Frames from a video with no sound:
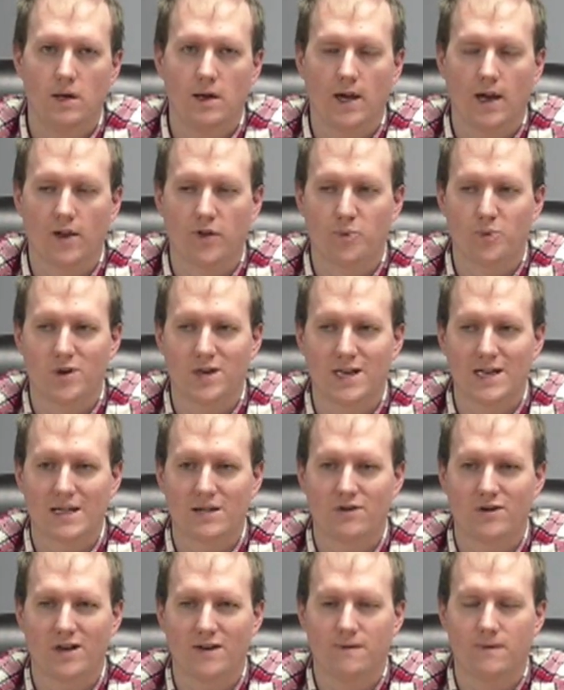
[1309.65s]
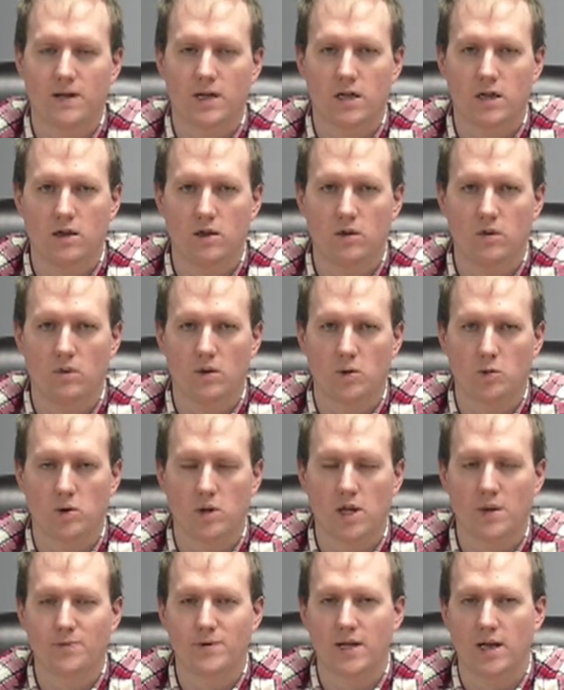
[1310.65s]
Is putting together an FAQ, and
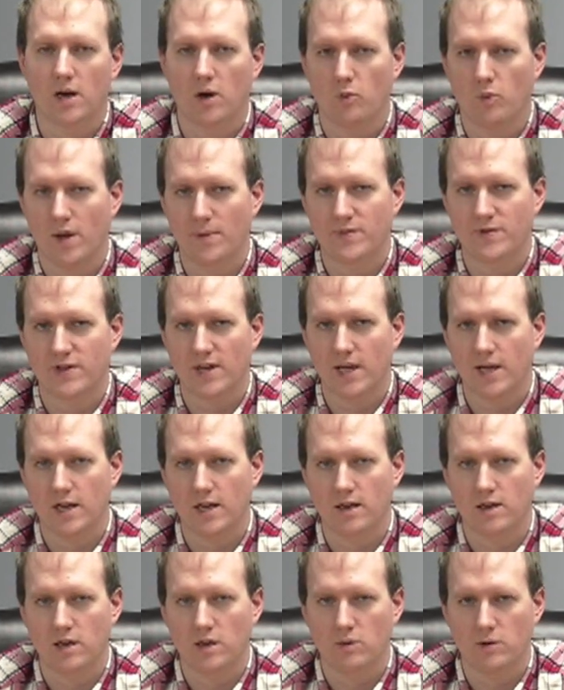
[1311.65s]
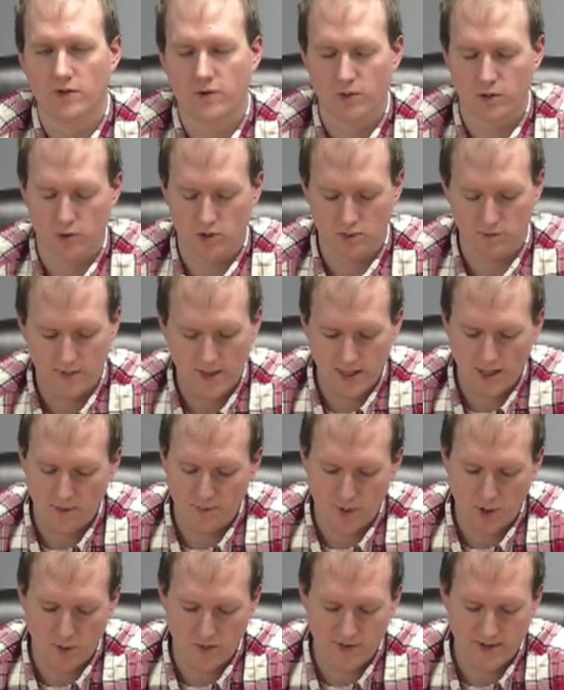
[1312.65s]
we'll update our website and do a social media
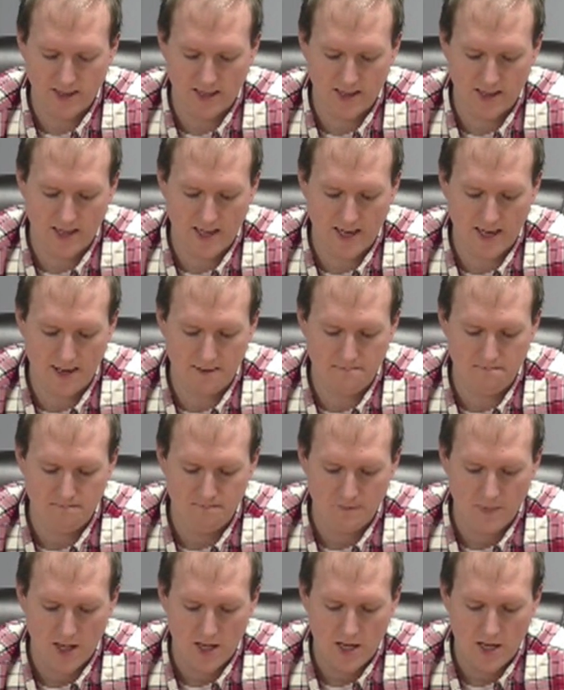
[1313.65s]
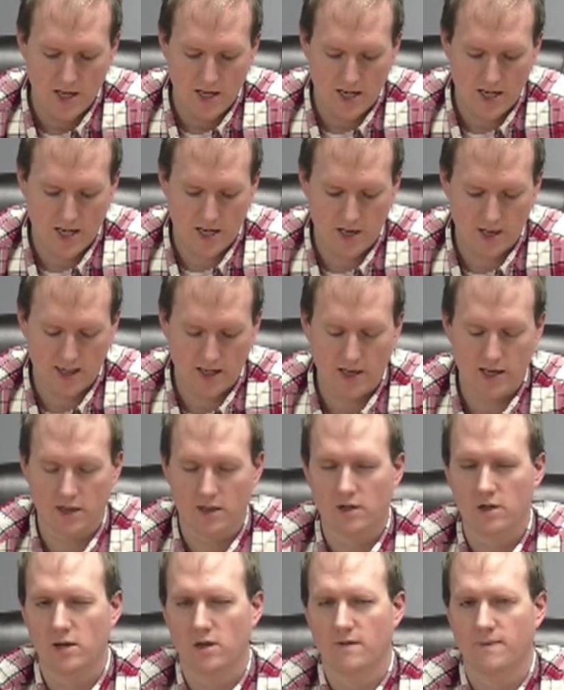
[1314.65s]
post on that to kind of
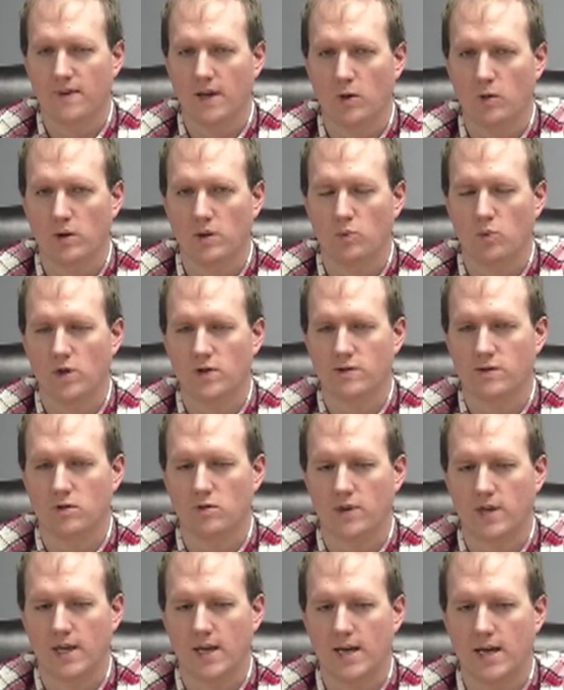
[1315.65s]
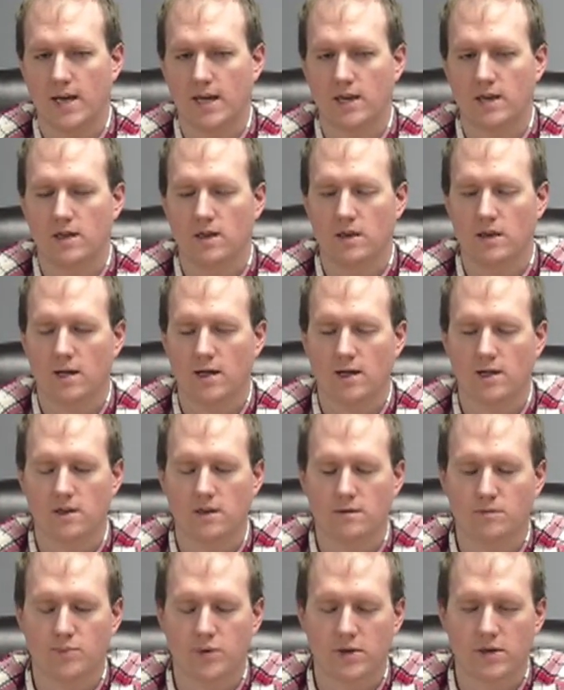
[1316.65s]
clarify what's going on,
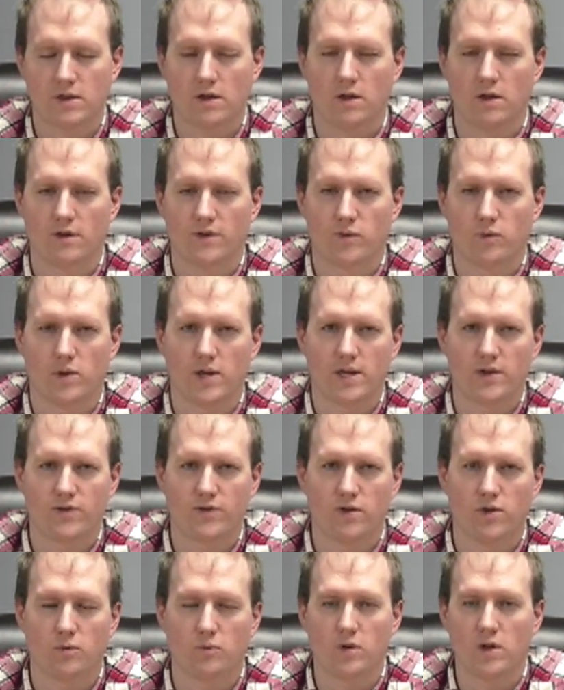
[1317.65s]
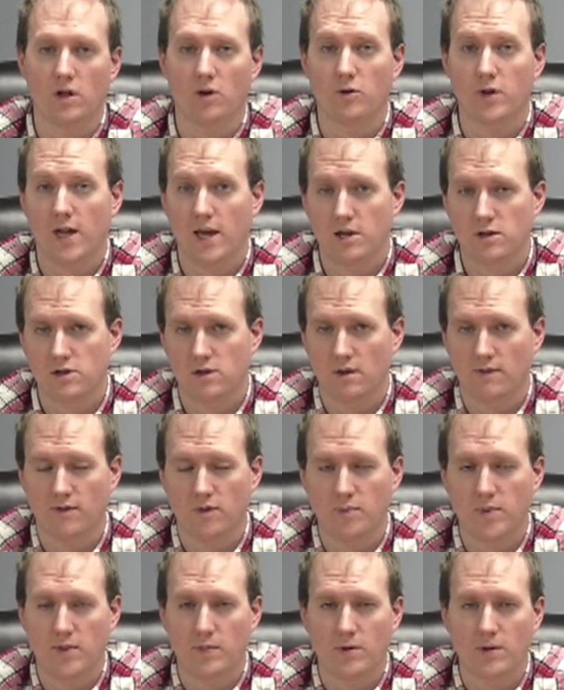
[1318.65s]
particularly as it relates to the relocation of the
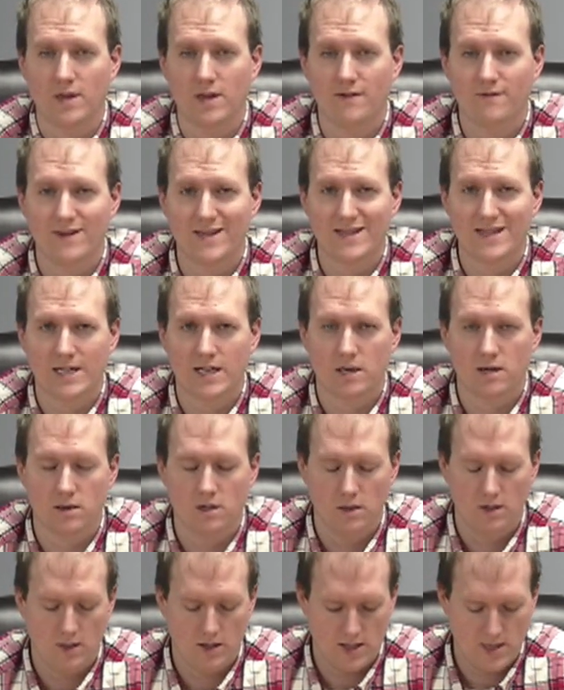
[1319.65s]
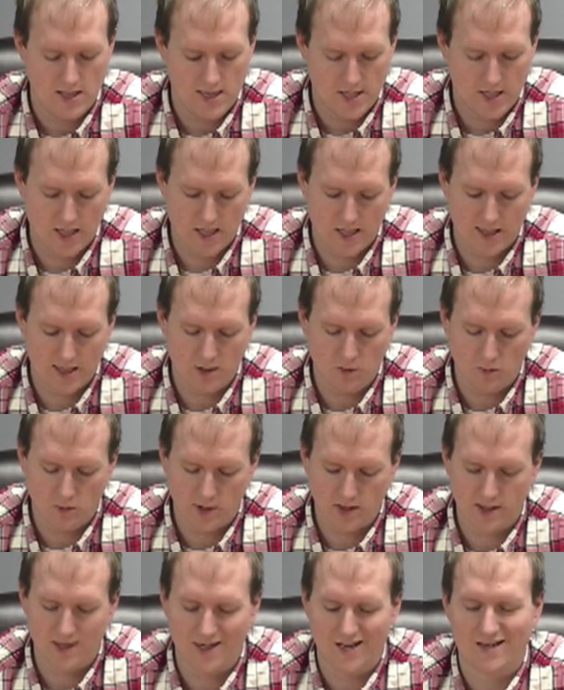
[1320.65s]
people living there and then
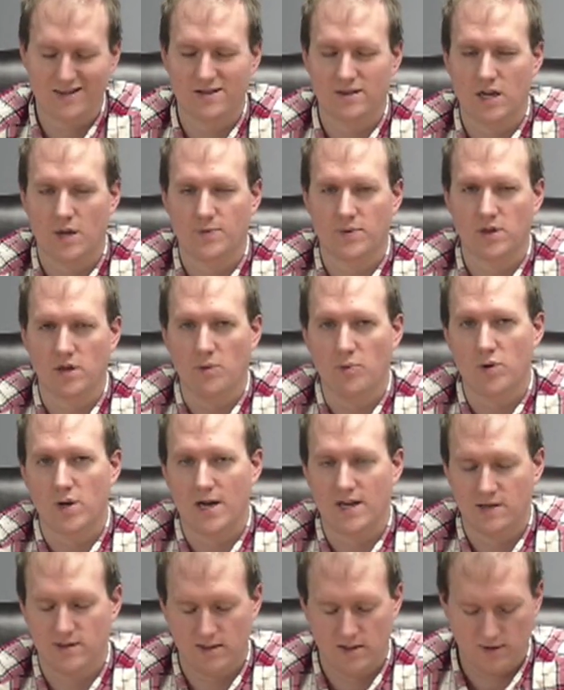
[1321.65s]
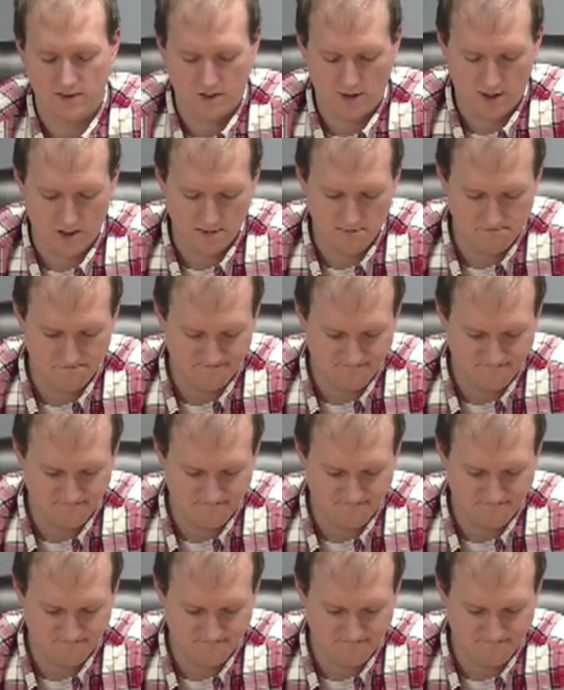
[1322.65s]
what the next steps in the process are.